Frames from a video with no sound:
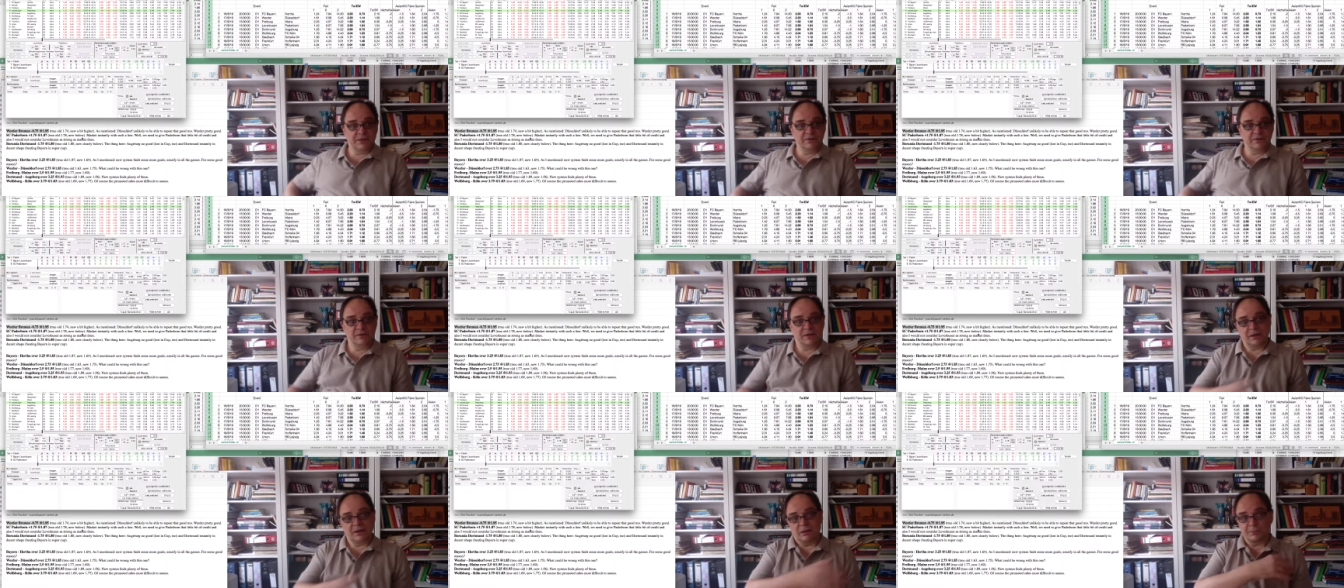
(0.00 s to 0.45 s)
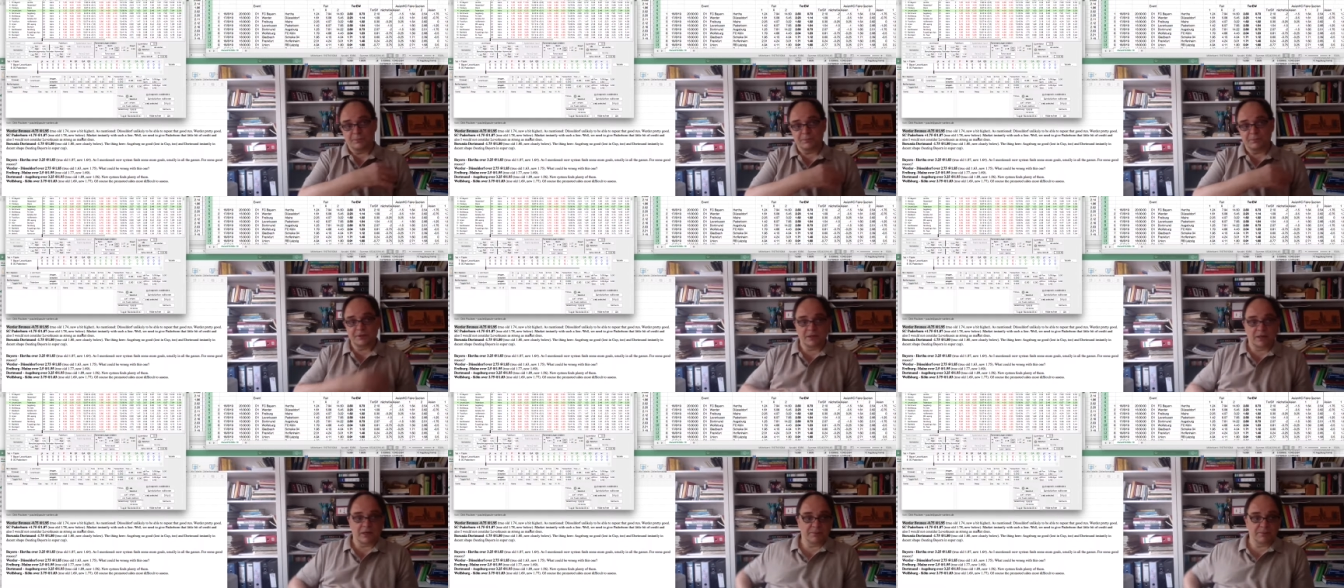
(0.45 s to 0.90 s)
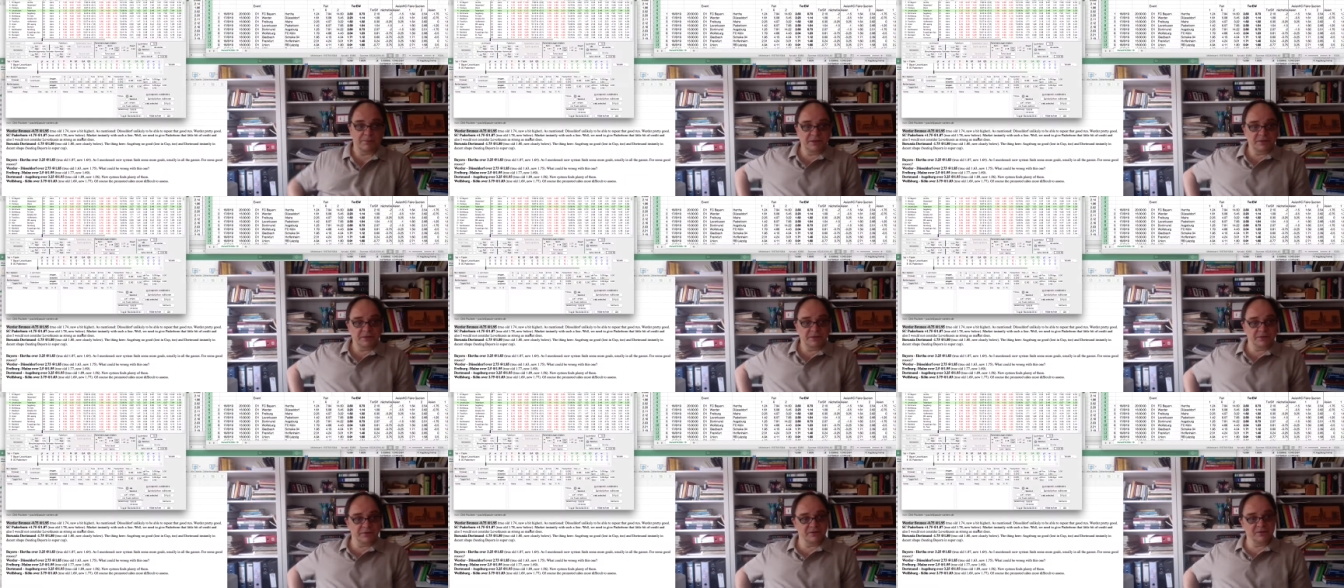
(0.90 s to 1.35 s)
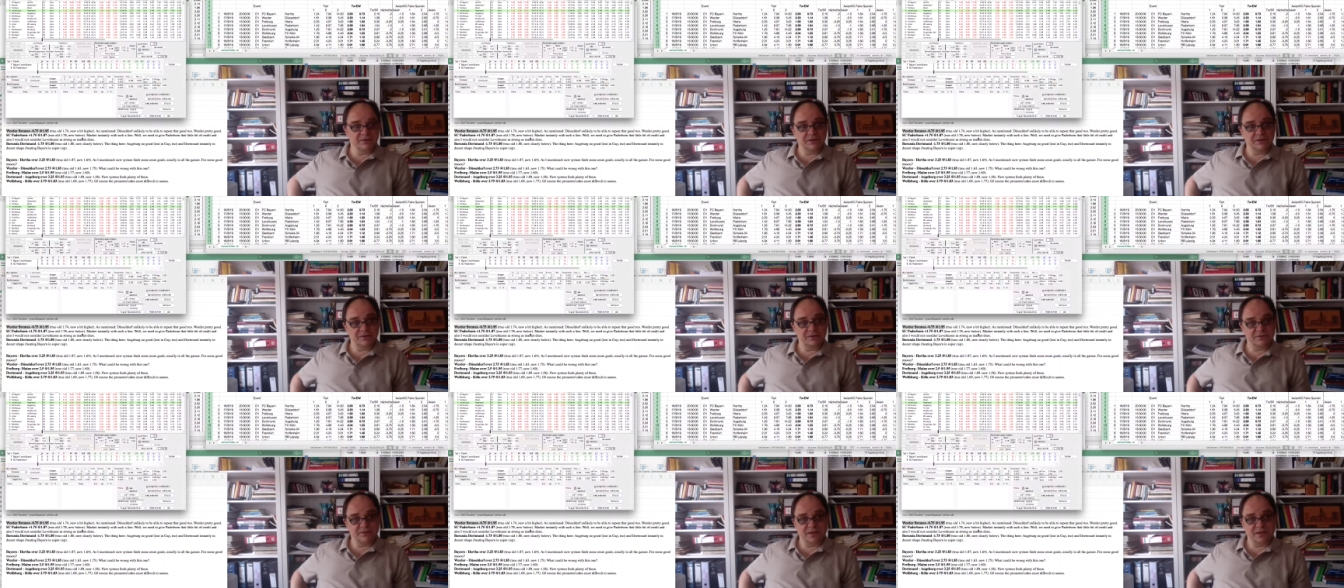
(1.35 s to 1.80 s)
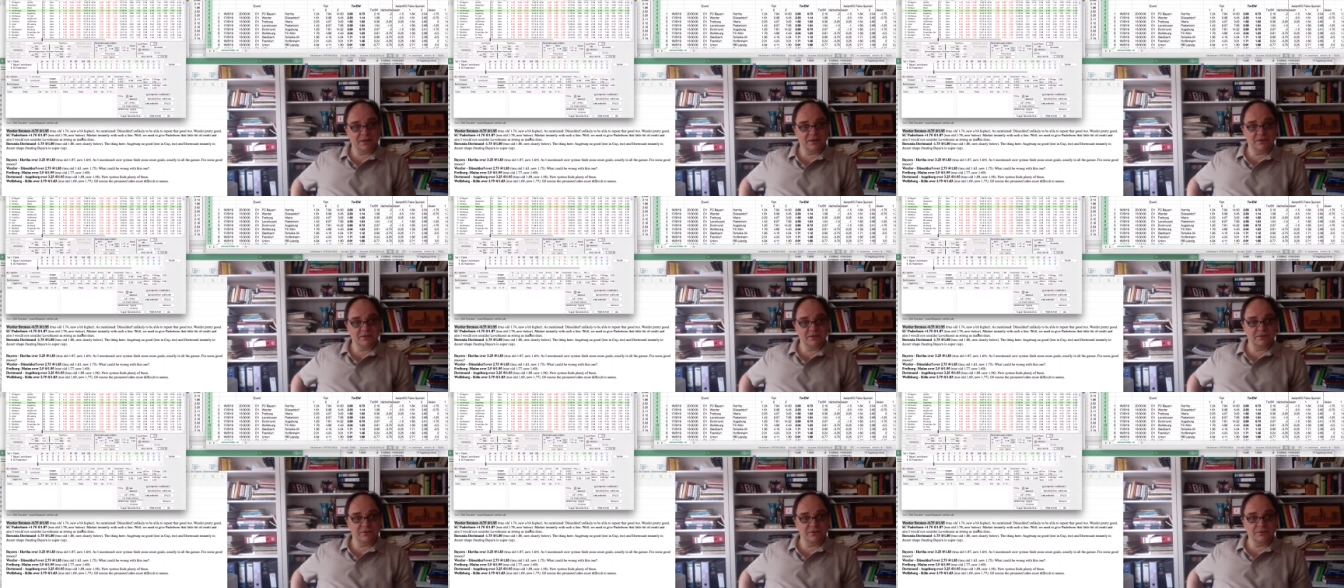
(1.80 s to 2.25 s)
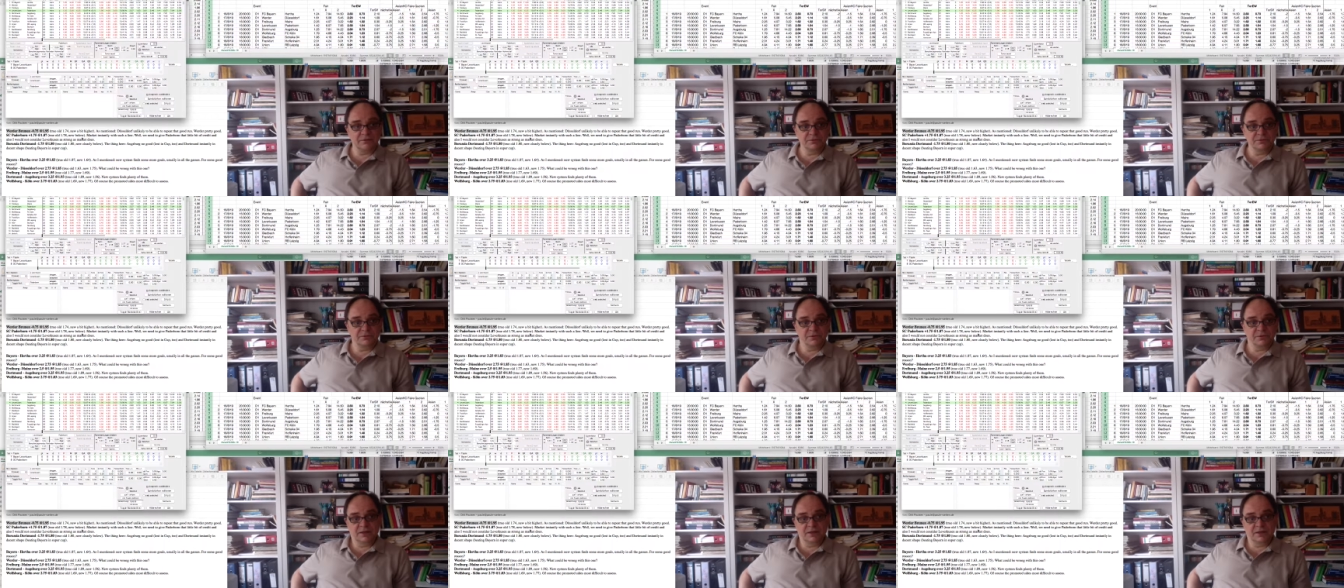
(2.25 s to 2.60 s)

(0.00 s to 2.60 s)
They open up, they concede a second, you lose.